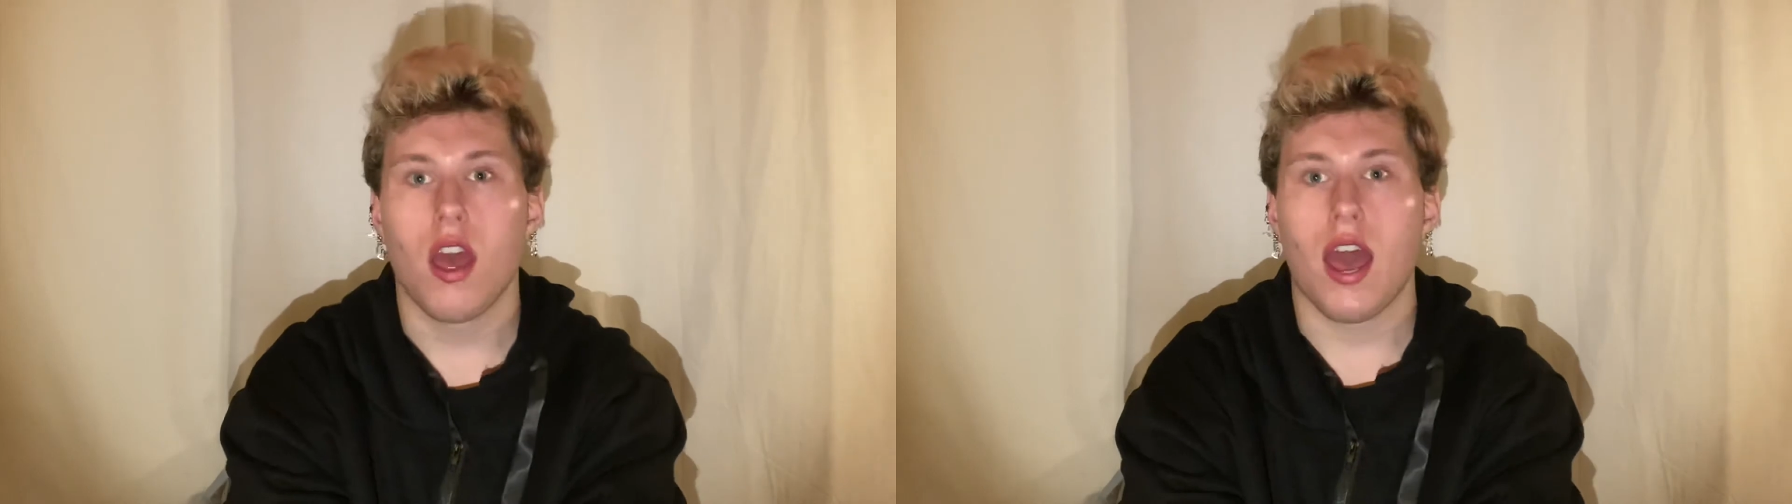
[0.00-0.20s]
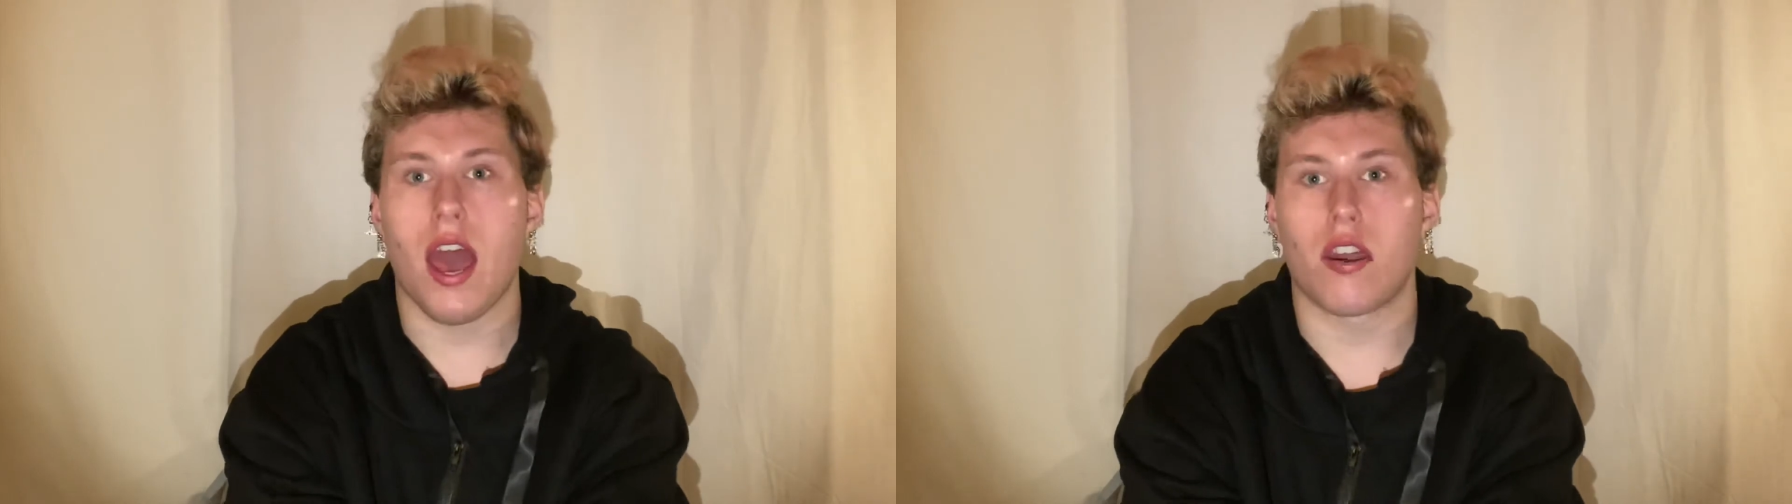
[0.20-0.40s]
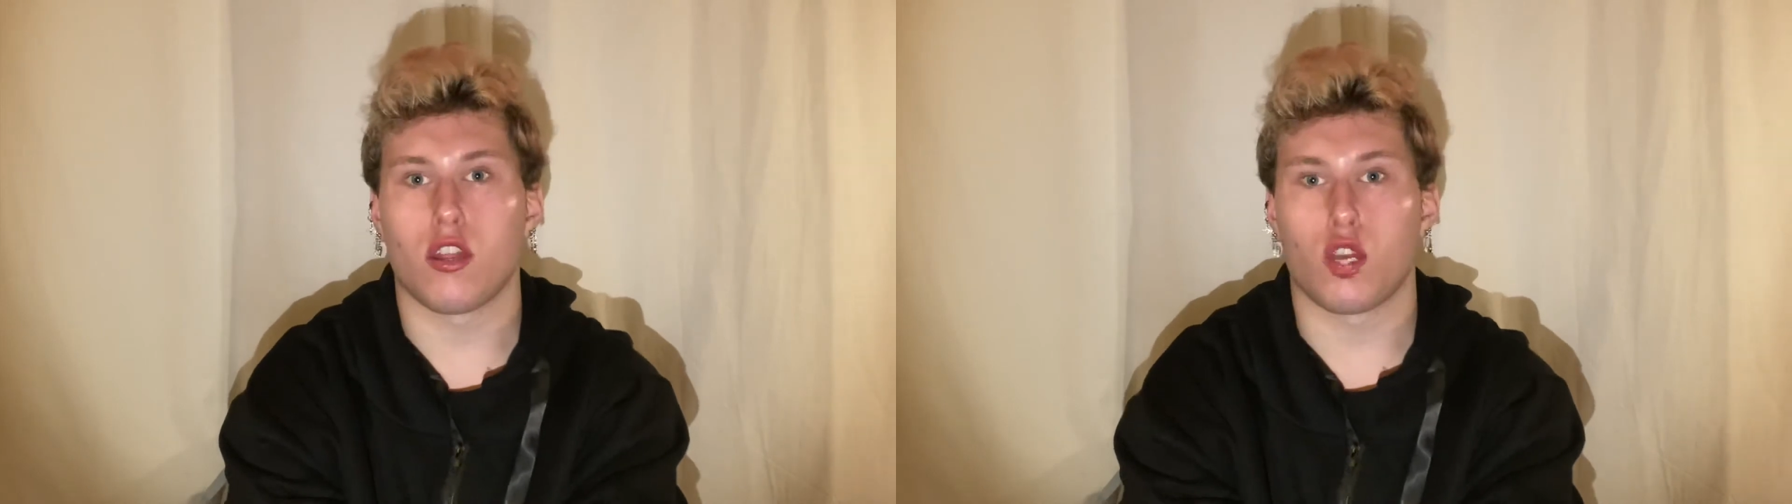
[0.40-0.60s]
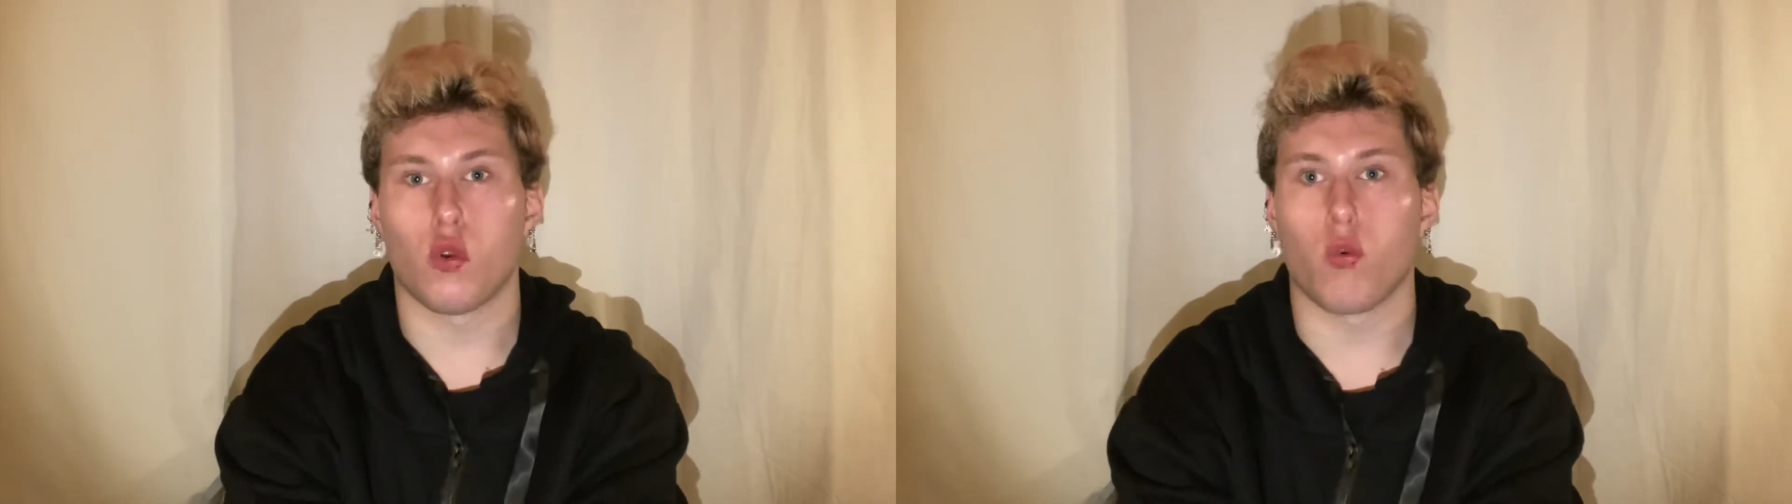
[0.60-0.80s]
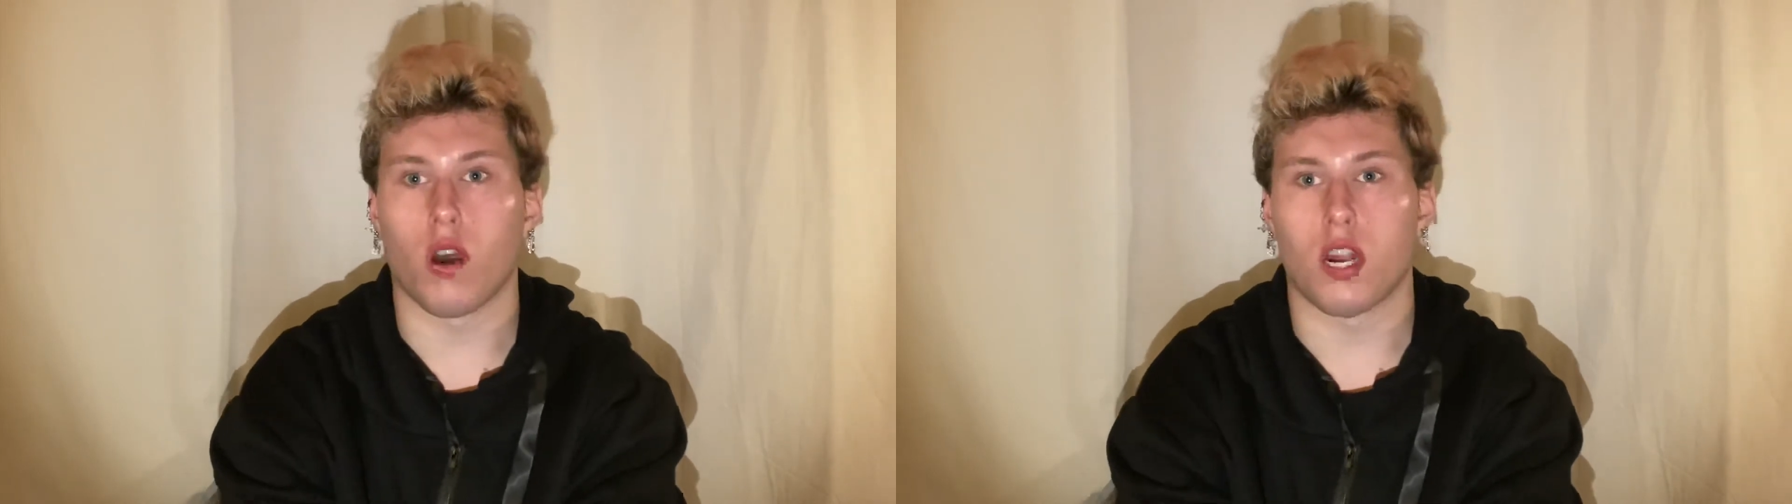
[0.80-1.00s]
and
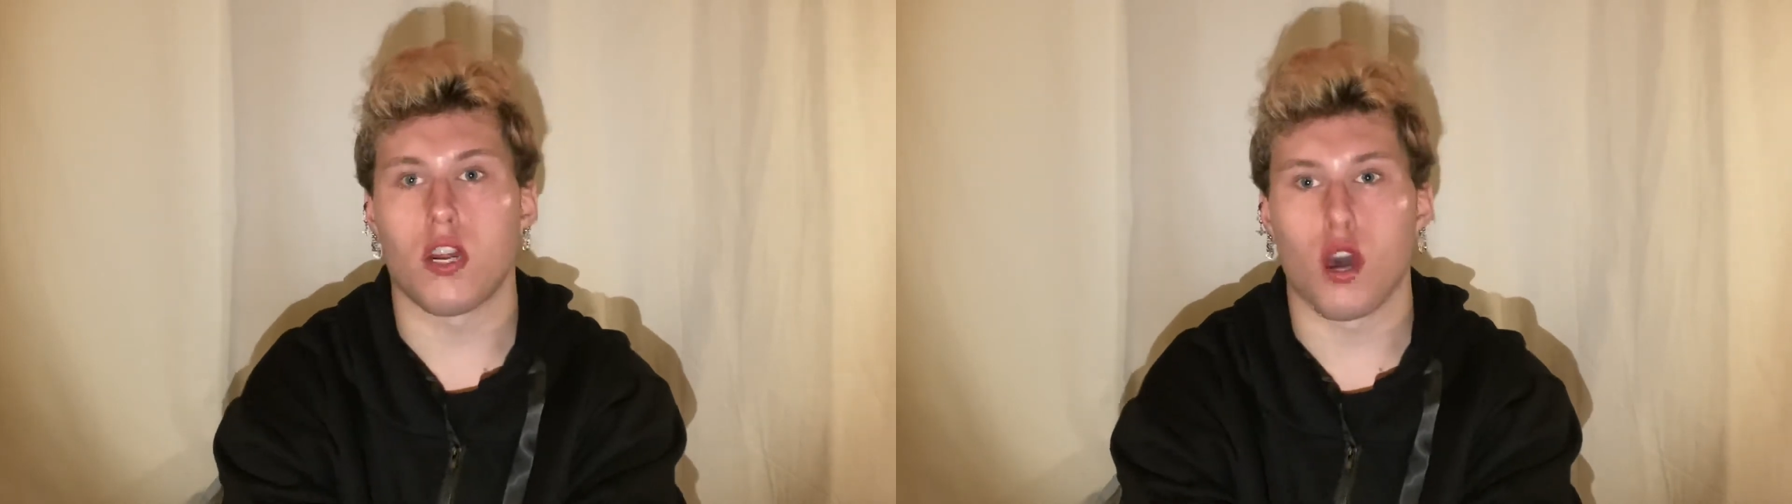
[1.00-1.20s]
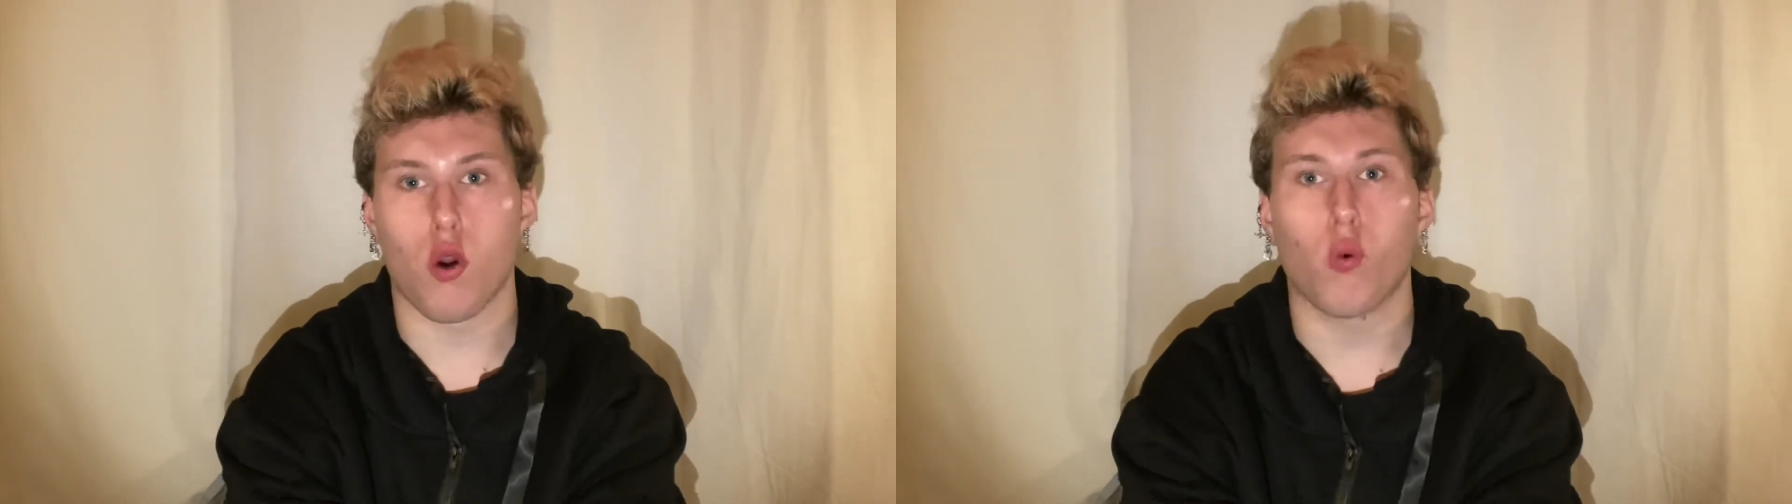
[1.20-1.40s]
you want to know